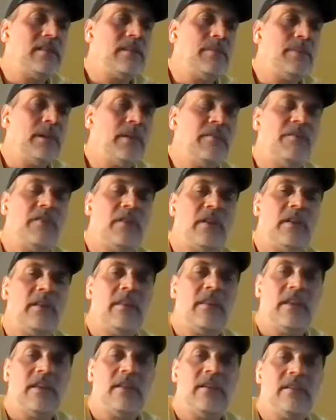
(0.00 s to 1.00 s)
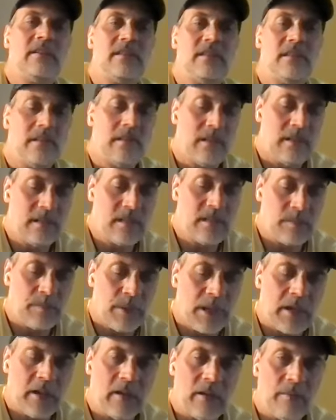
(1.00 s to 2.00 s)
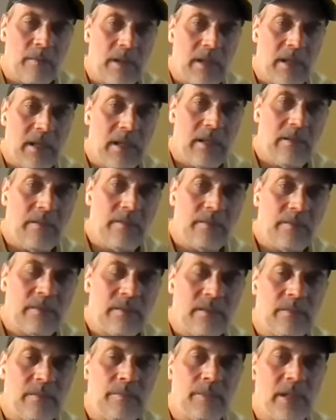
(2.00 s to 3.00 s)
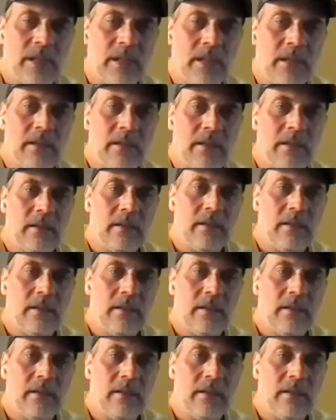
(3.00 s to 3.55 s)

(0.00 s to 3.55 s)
the big fun things that inspired me to be